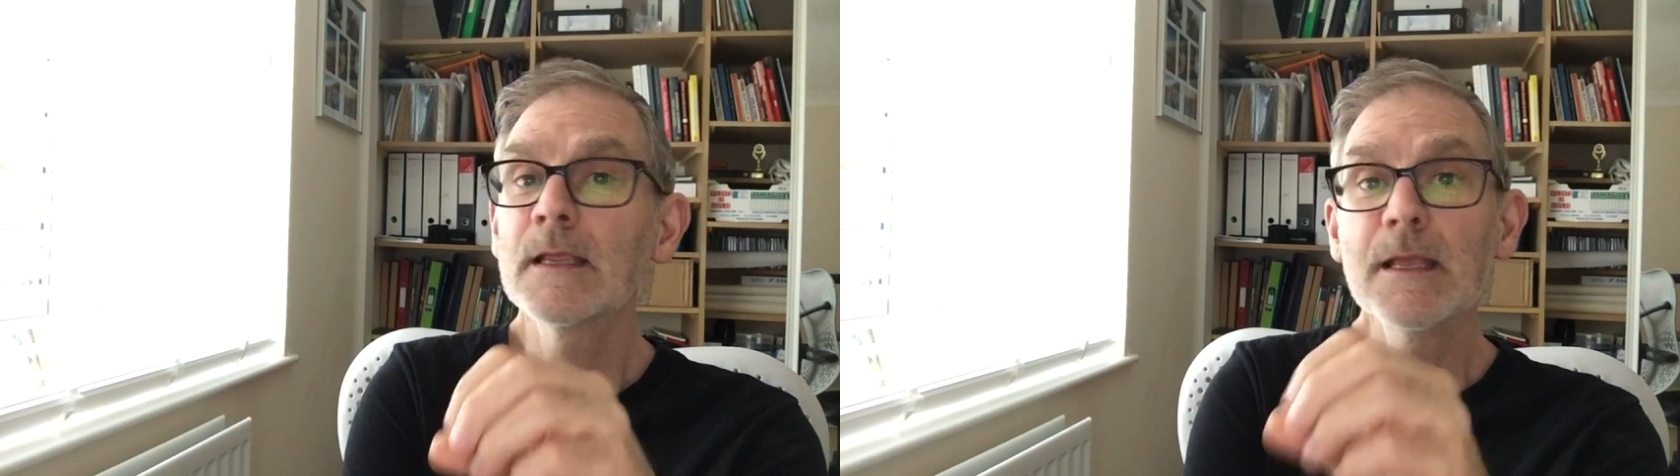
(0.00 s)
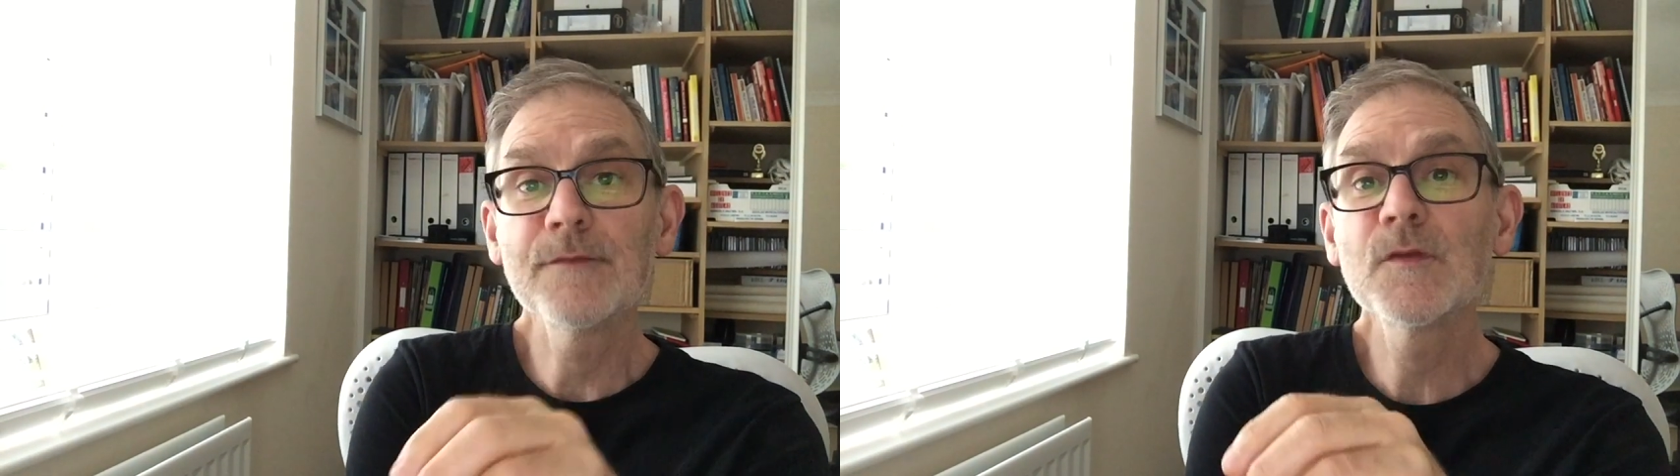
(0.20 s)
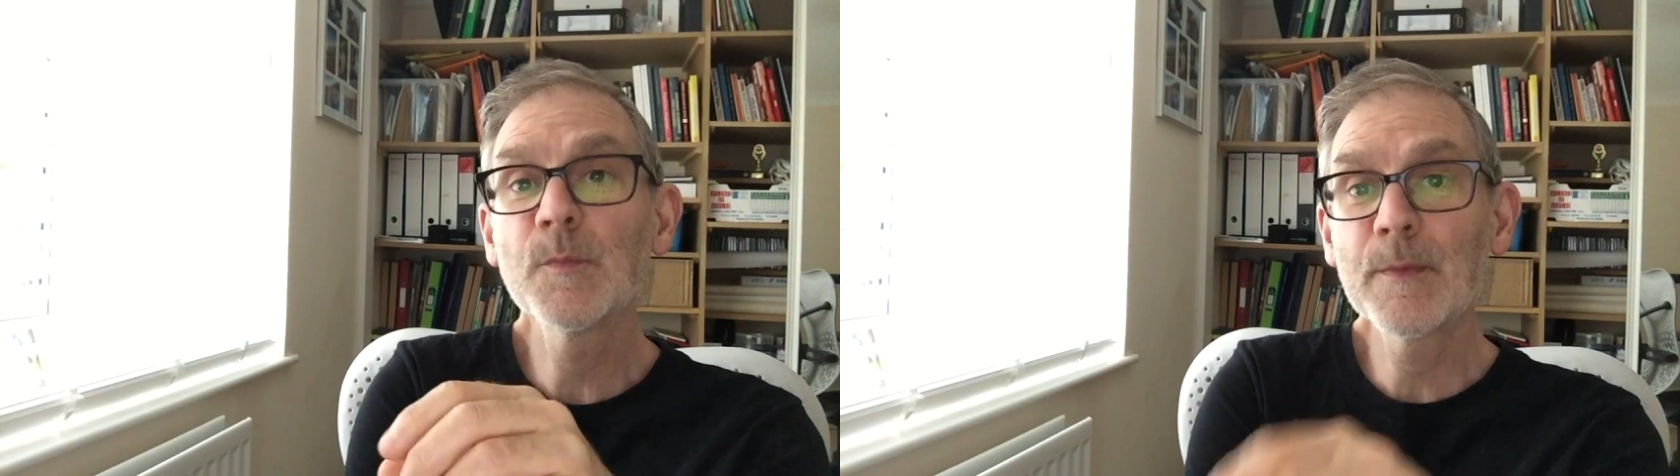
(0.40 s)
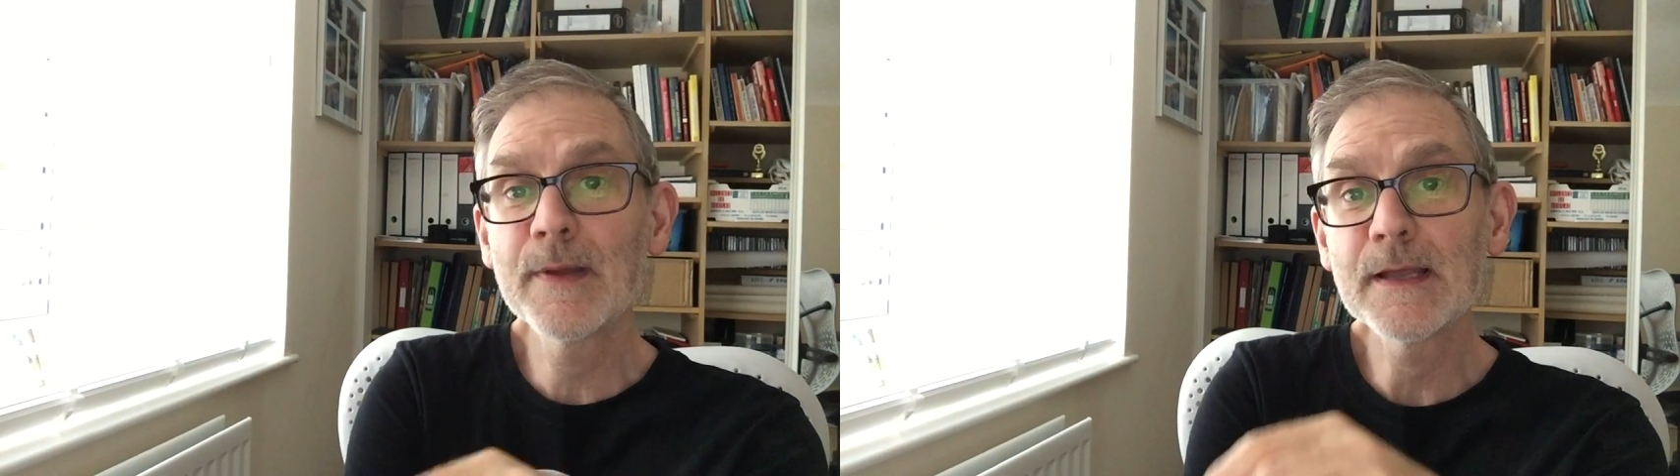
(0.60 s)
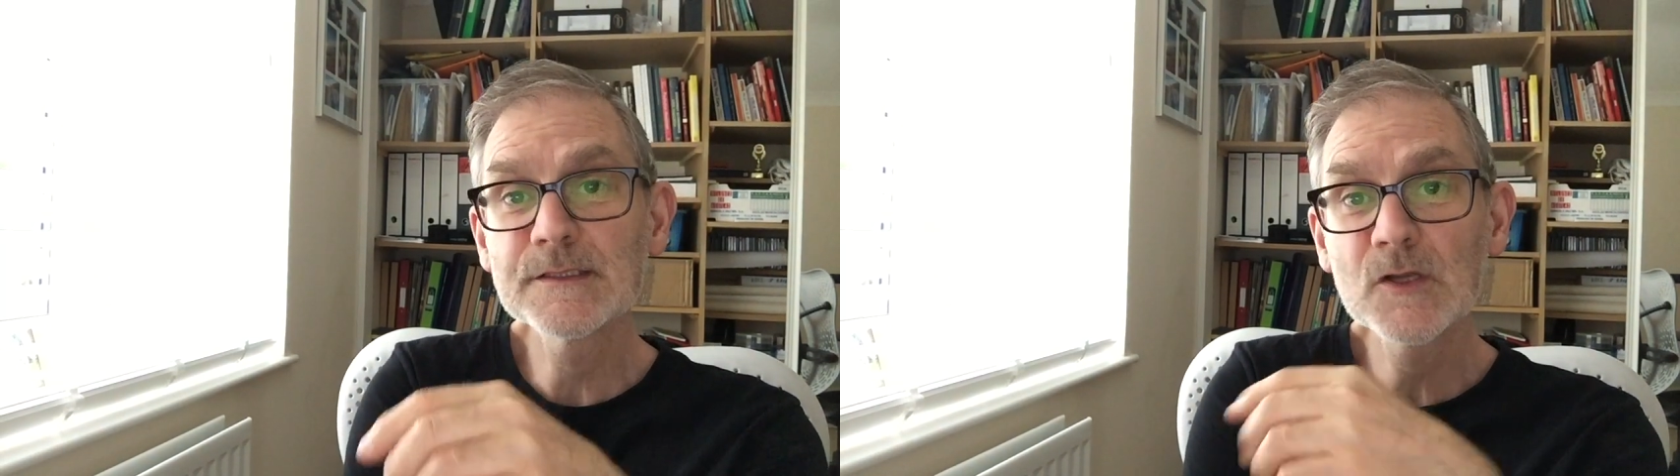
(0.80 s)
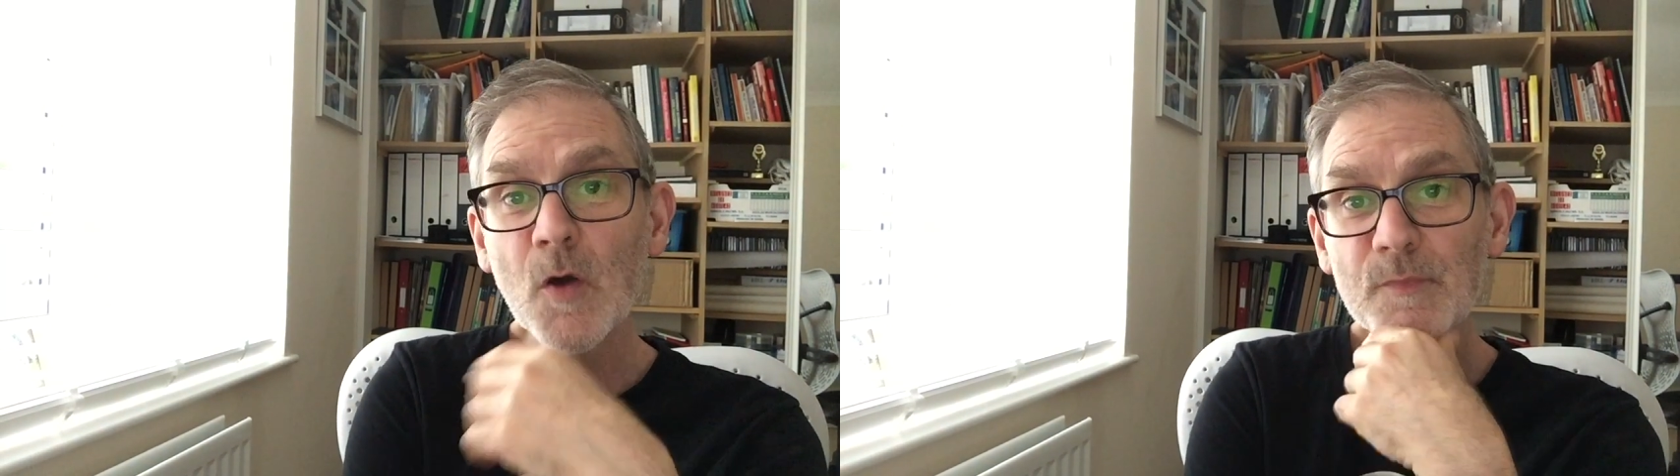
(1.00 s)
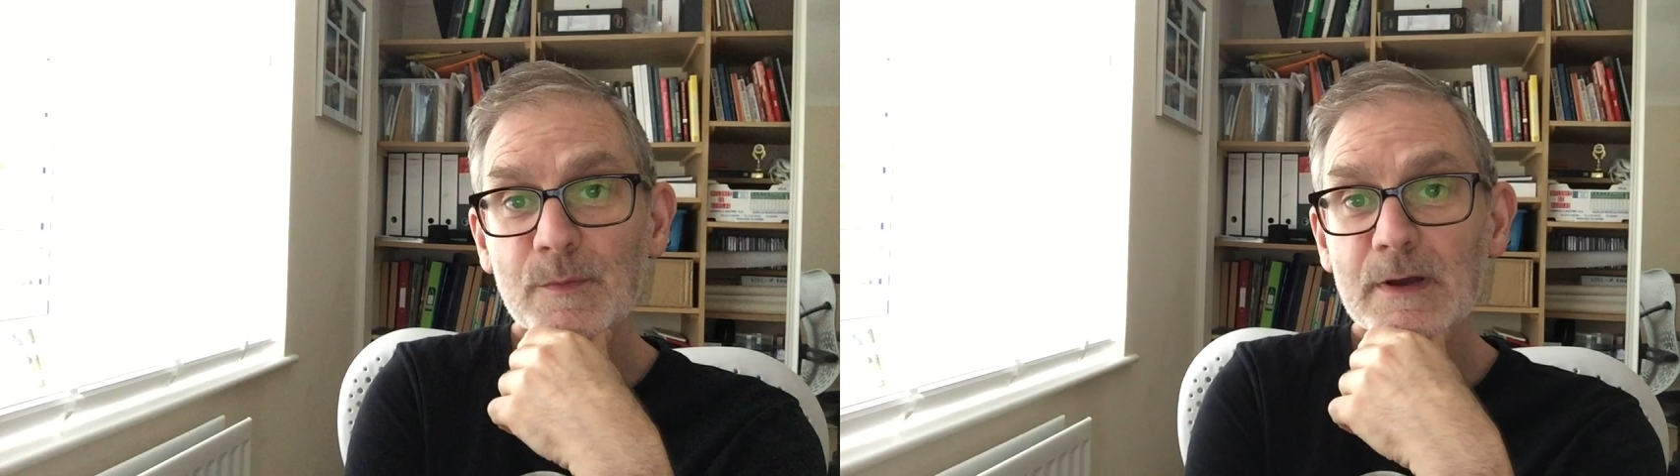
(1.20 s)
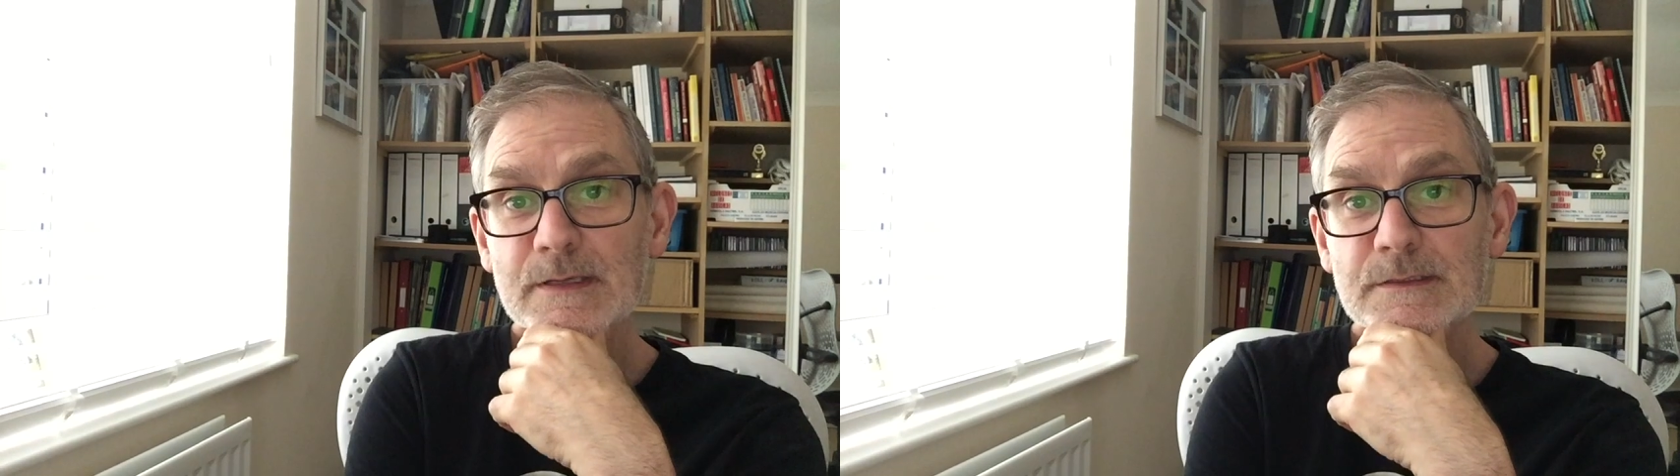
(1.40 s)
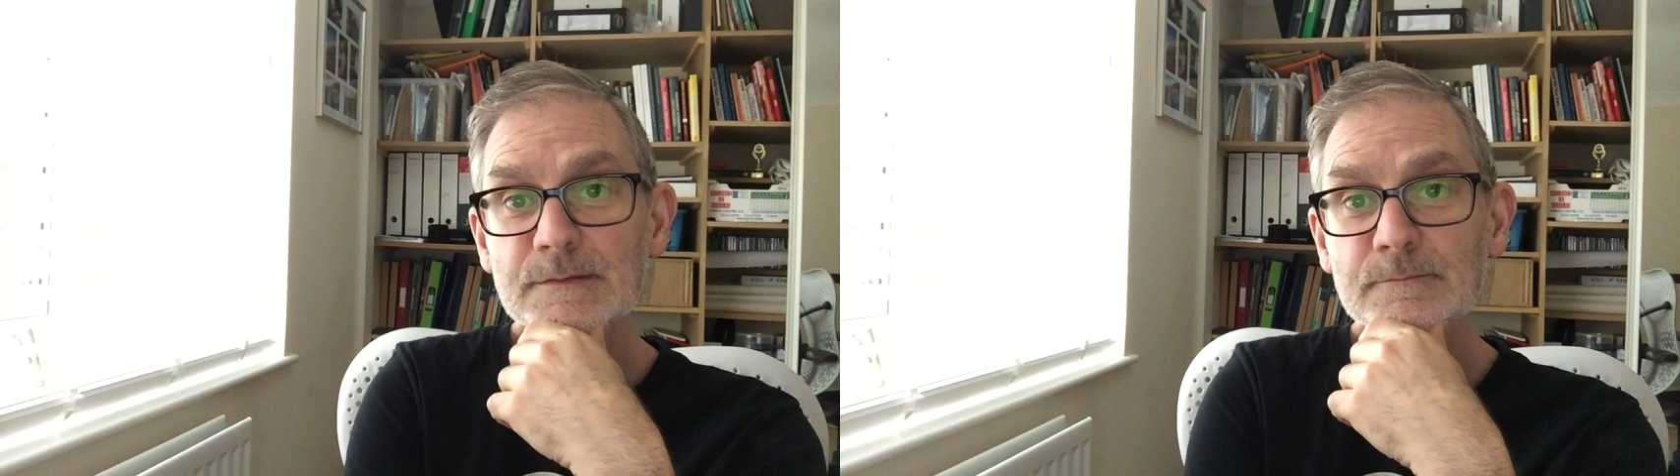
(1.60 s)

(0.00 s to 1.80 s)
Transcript: if you're prepared to compromise.